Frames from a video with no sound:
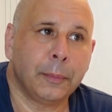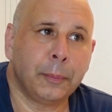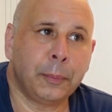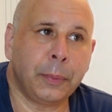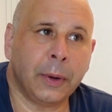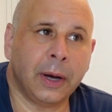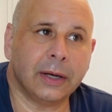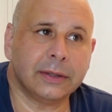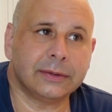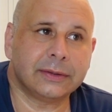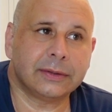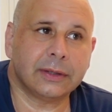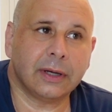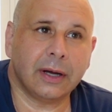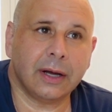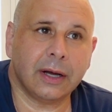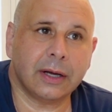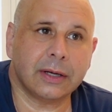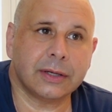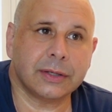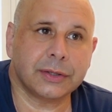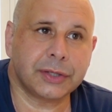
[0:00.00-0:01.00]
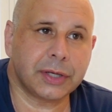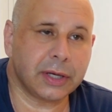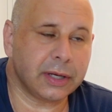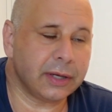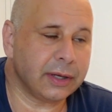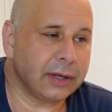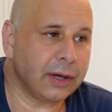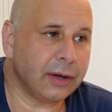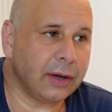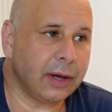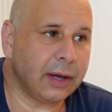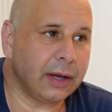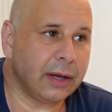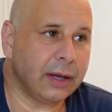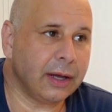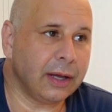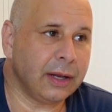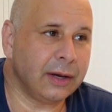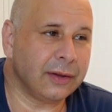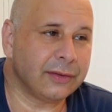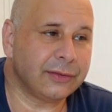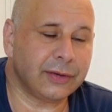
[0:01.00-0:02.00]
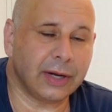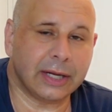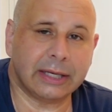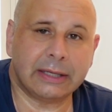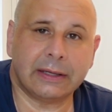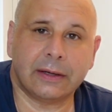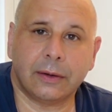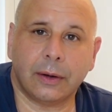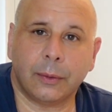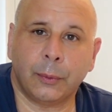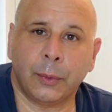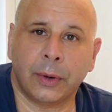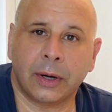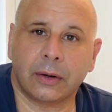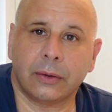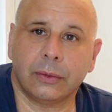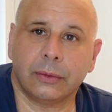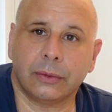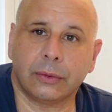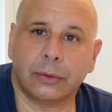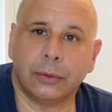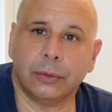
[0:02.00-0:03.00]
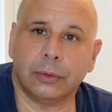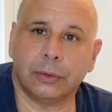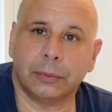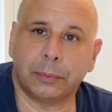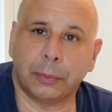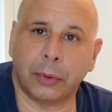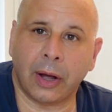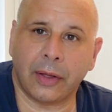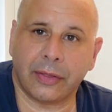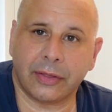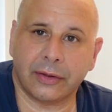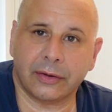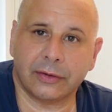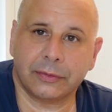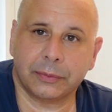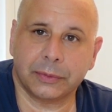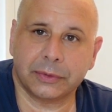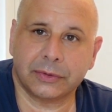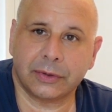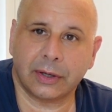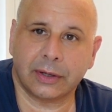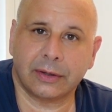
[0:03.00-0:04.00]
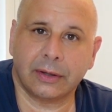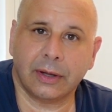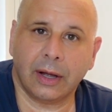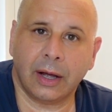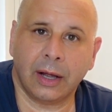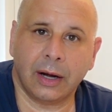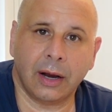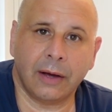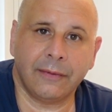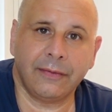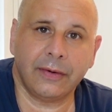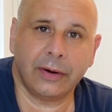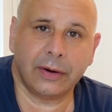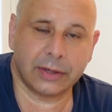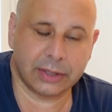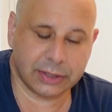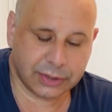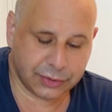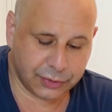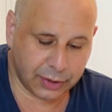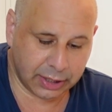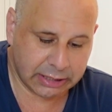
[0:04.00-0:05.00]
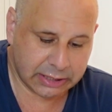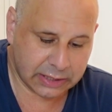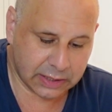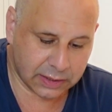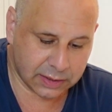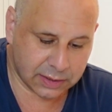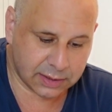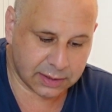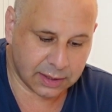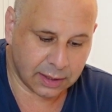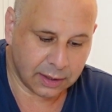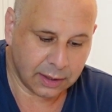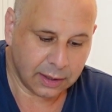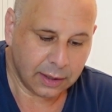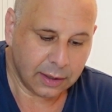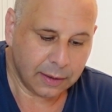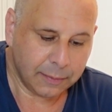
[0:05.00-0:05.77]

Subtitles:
But she illustrated one called Ghoul Brothers, which I love her illustrations.